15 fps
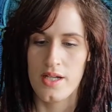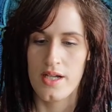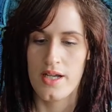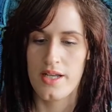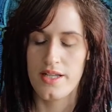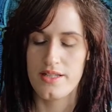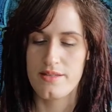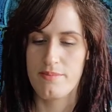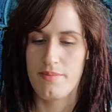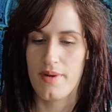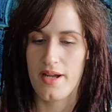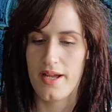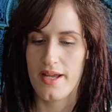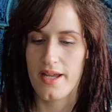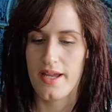it's
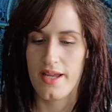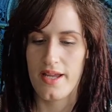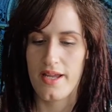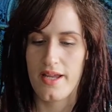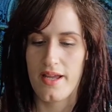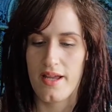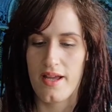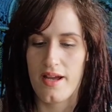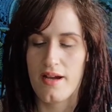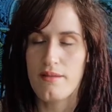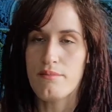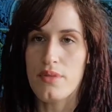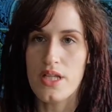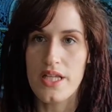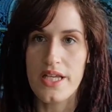by
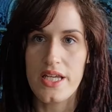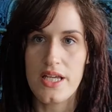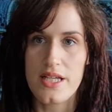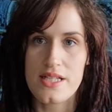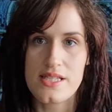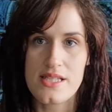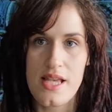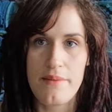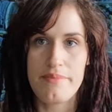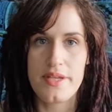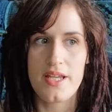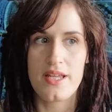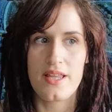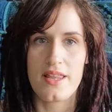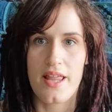humbly
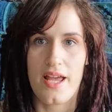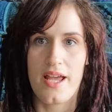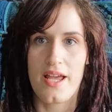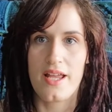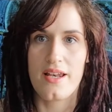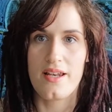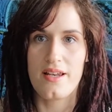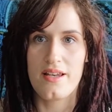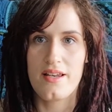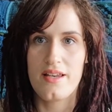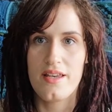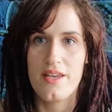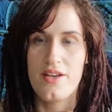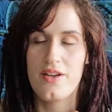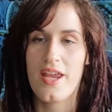accepting that
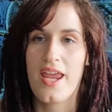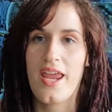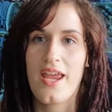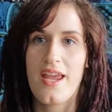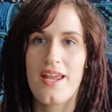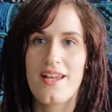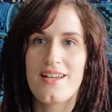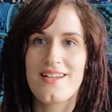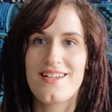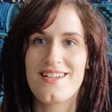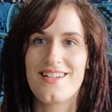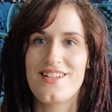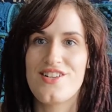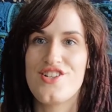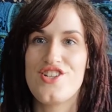you
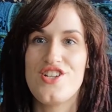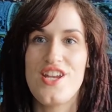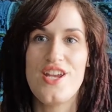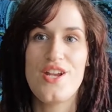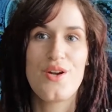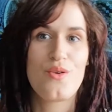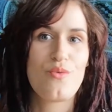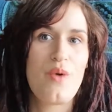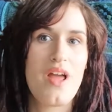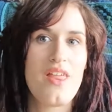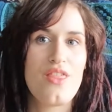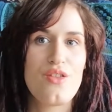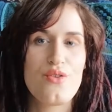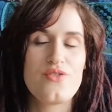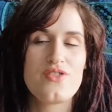can't cheat your way
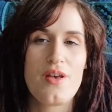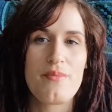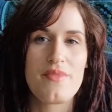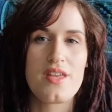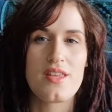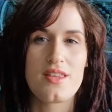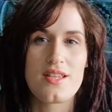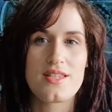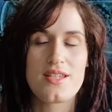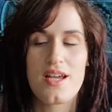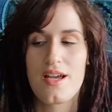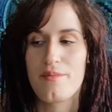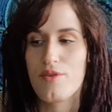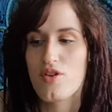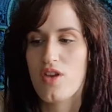through something this
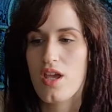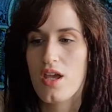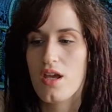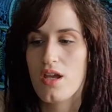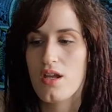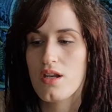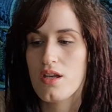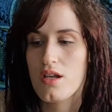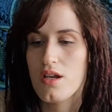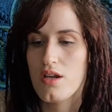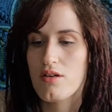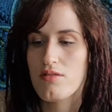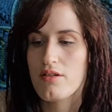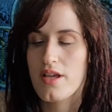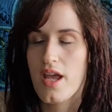time. You can't, you
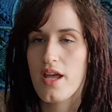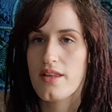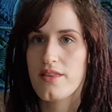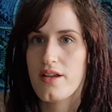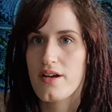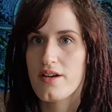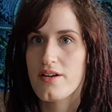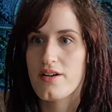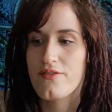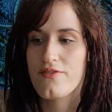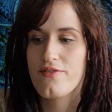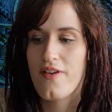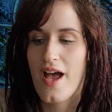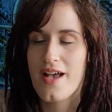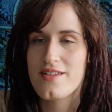know, get there
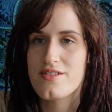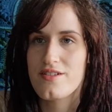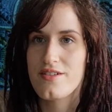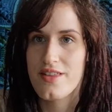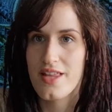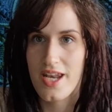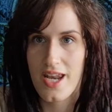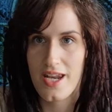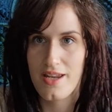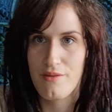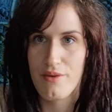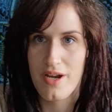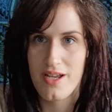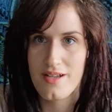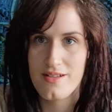faster than
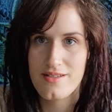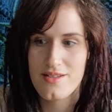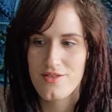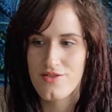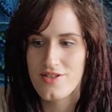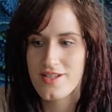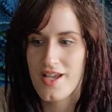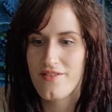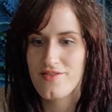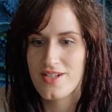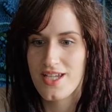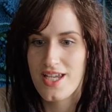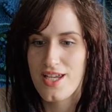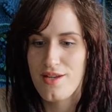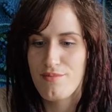anyone else. You just have to
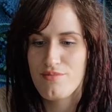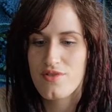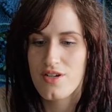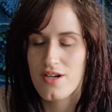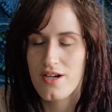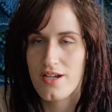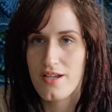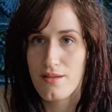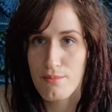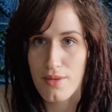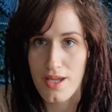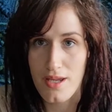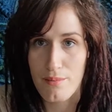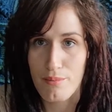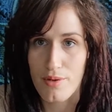keep trying,
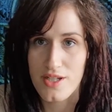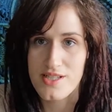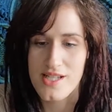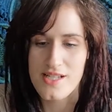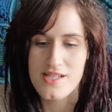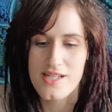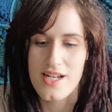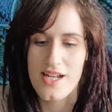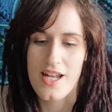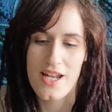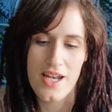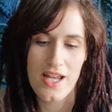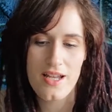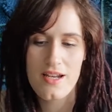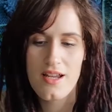being persistent
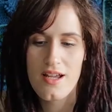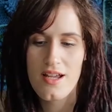in it.